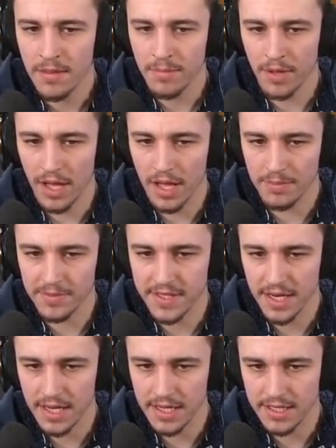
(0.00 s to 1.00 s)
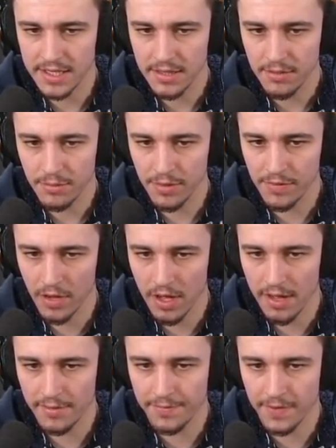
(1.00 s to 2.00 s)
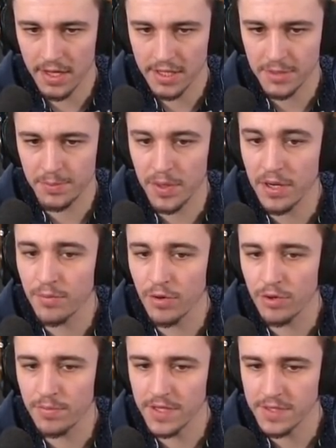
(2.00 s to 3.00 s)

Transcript: But upstairs, we've got our first bee room.